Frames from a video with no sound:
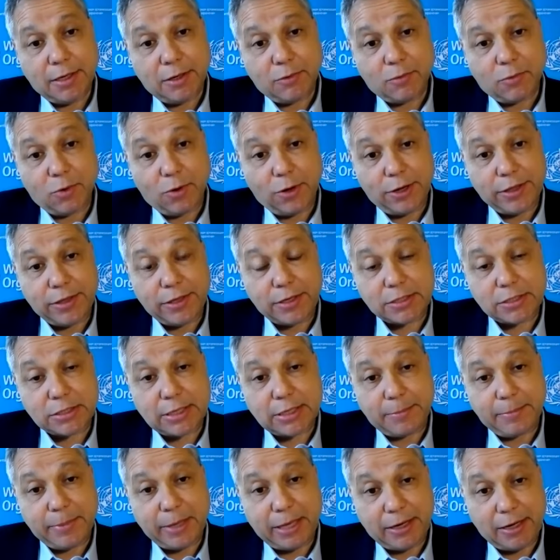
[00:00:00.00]
Roy, this
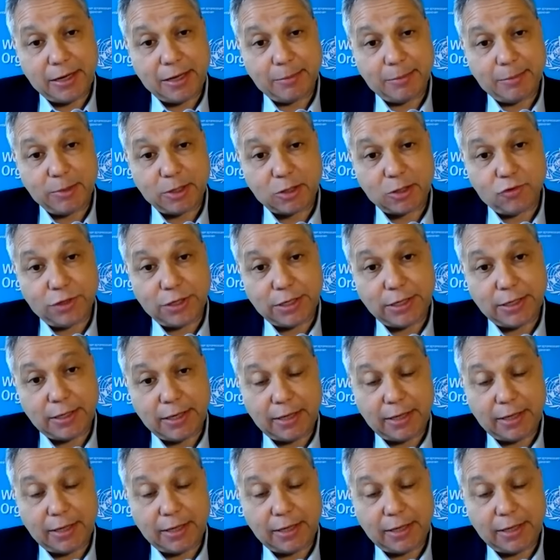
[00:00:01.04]
pandemic treaty.